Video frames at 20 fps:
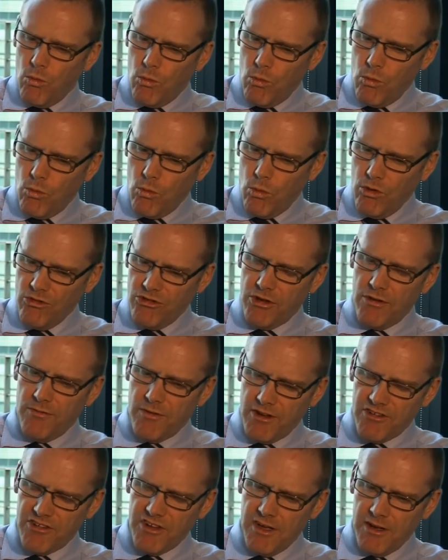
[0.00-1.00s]
Once an
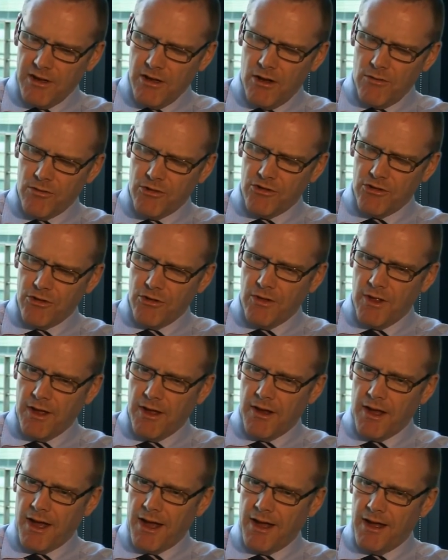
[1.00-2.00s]
investigating officer then
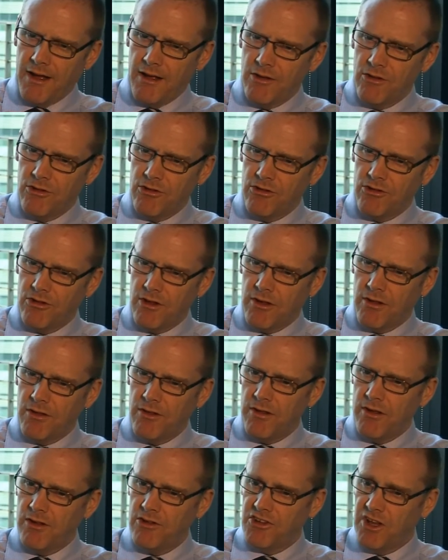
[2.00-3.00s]
has
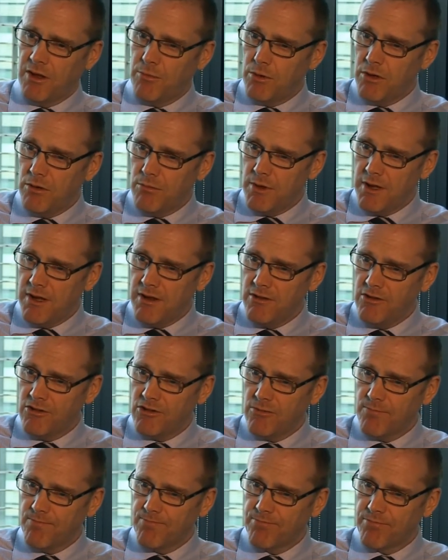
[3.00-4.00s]
the statement of means,